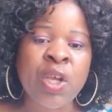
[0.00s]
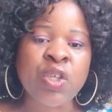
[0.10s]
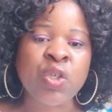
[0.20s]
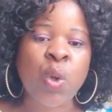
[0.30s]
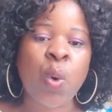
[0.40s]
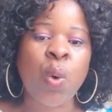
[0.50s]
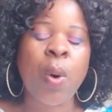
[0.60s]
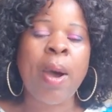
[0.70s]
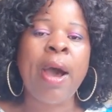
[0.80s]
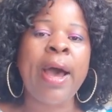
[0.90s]
So
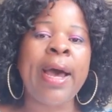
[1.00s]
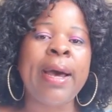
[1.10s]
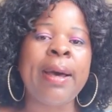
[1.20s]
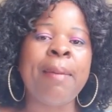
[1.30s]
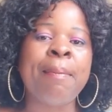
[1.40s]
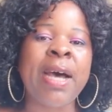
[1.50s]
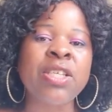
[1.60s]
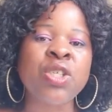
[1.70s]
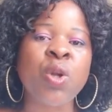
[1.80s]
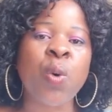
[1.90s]
uh,
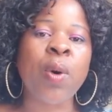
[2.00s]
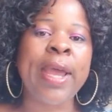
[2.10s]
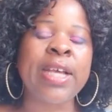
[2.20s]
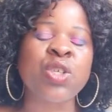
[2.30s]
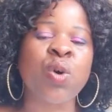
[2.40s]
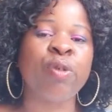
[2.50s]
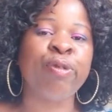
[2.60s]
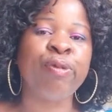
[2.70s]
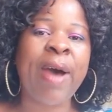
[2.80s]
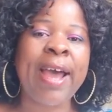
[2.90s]
Maslow has got
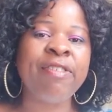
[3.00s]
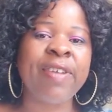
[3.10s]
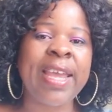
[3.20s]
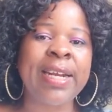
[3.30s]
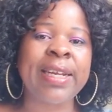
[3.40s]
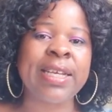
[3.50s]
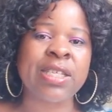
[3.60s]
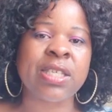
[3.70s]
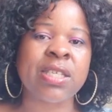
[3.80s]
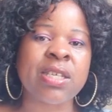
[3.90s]
five
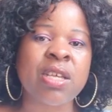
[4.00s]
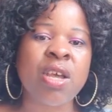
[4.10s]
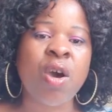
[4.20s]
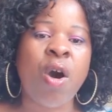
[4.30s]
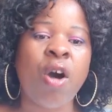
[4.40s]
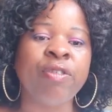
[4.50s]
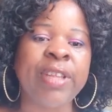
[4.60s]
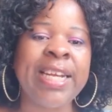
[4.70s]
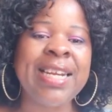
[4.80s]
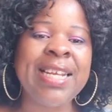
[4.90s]
areas of
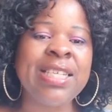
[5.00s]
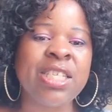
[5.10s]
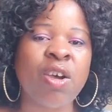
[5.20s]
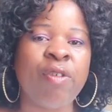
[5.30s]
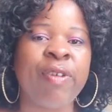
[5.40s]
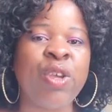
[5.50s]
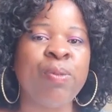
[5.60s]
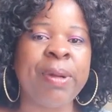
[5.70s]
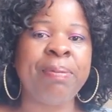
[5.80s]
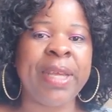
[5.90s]
the needs of a
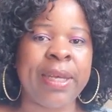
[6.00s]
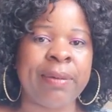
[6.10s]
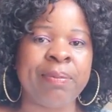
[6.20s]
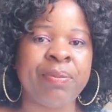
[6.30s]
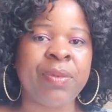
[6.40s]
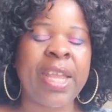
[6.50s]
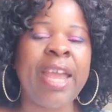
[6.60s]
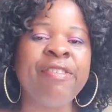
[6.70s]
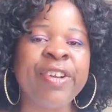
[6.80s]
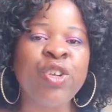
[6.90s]
human being.
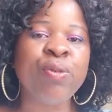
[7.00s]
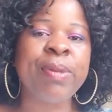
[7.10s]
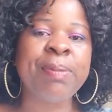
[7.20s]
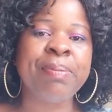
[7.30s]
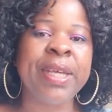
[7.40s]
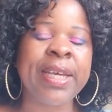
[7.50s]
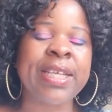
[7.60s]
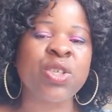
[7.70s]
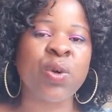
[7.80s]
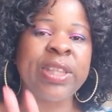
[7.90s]
Every human being
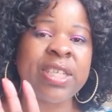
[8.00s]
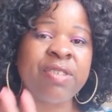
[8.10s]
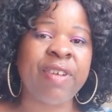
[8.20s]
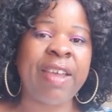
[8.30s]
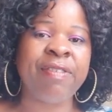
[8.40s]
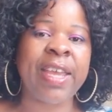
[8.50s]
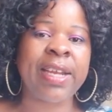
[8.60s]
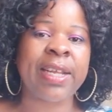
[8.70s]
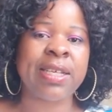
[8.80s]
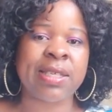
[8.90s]
has got these five
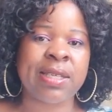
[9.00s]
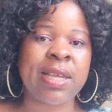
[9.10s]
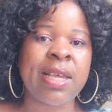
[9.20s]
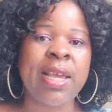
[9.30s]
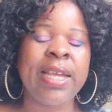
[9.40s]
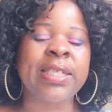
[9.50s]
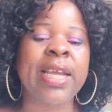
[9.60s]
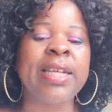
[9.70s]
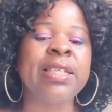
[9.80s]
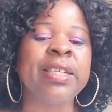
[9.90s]
areas. It
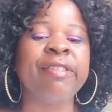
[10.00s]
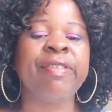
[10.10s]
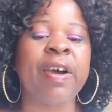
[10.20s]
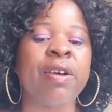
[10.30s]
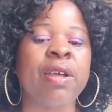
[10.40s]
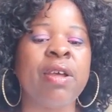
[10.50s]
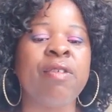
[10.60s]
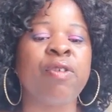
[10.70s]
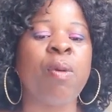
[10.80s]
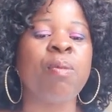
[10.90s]
can differ
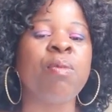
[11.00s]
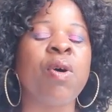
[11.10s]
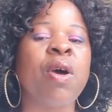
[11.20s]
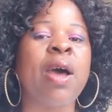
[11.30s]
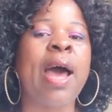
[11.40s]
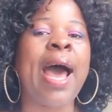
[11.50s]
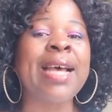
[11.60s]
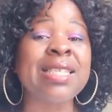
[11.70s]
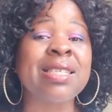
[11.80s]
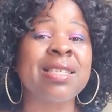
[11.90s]
from
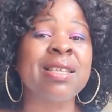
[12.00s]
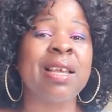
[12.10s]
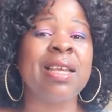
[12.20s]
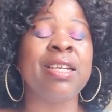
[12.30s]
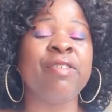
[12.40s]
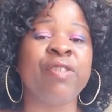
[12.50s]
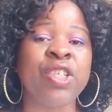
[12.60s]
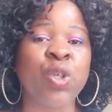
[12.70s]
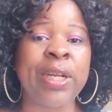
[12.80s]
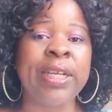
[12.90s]
us
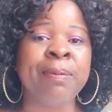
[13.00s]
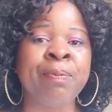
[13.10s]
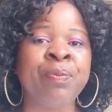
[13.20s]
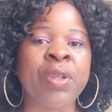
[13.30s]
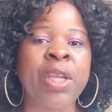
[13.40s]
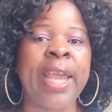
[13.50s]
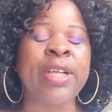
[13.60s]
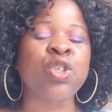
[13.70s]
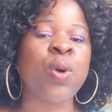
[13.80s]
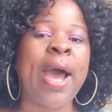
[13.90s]
individually
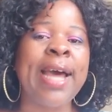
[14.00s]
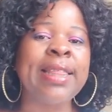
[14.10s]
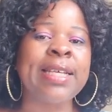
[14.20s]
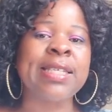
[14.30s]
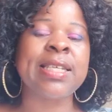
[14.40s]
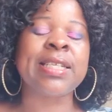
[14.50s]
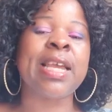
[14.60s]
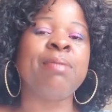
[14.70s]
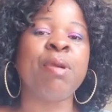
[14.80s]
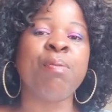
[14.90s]
and to others it
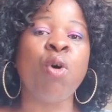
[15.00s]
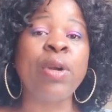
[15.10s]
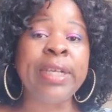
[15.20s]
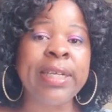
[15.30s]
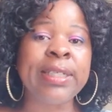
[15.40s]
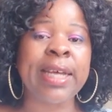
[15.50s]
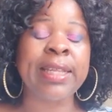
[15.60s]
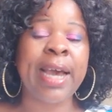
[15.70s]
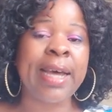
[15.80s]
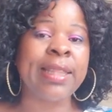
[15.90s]
can be more need than
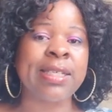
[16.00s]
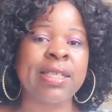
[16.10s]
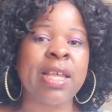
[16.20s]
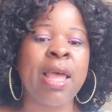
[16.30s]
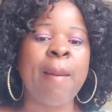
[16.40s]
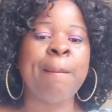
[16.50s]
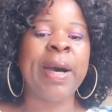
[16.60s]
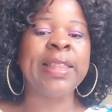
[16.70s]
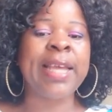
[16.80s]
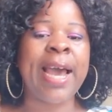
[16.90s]
the others.
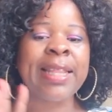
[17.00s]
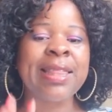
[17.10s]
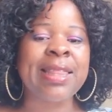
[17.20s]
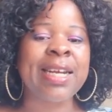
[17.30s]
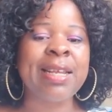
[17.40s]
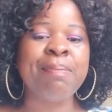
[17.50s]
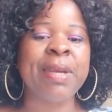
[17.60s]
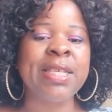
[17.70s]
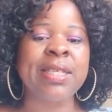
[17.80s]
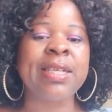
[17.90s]
But there are three
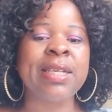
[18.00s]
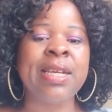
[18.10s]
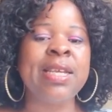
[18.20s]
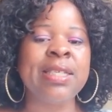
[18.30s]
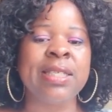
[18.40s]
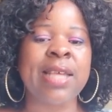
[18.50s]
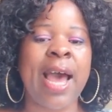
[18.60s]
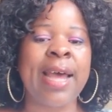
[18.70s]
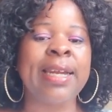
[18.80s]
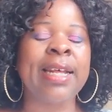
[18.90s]
basic needs
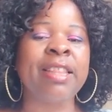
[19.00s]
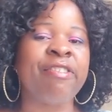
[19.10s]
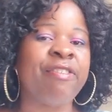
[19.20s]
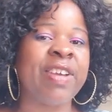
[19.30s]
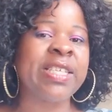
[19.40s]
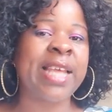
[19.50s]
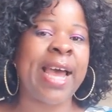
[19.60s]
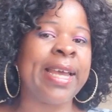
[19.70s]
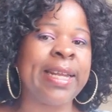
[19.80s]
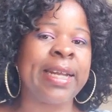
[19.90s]
under the first
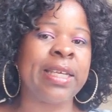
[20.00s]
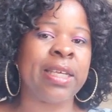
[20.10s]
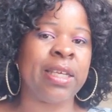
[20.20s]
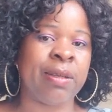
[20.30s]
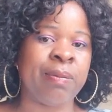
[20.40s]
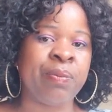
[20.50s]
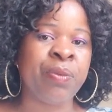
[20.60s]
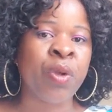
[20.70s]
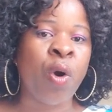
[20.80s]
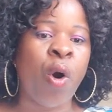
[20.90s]
hierarchy
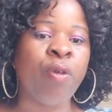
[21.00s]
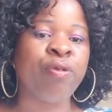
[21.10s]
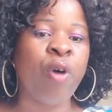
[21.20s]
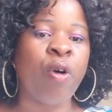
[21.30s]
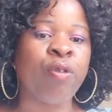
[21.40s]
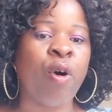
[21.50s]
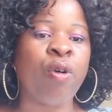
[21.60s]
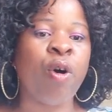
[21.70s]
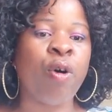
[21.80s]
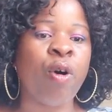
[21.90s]
of, of,
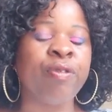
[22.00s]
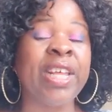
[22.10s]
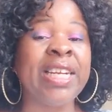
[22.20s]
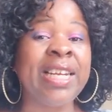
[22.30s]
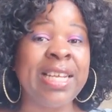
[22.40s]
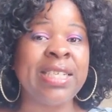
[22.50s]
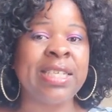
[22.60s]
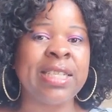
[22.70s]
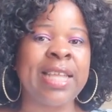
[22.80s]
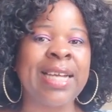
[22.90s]
of, of the
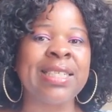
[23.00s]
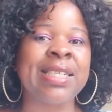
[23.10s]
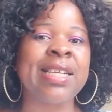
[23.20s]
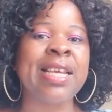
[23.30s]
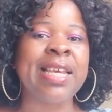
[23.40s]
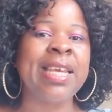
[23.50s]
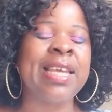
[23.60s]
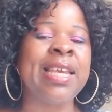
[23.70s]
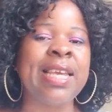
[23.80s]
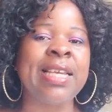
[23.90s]
need that
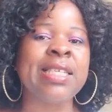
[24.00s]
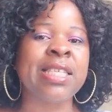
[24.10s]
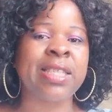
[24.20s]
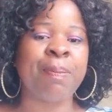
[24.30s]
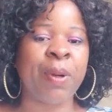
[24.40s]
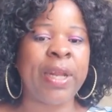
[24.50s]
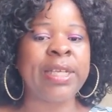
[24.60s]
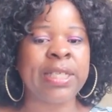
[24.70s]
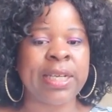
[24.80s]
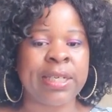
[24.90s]
he
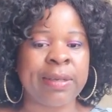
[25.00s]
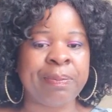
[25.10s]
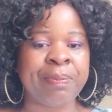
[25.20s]
stipulated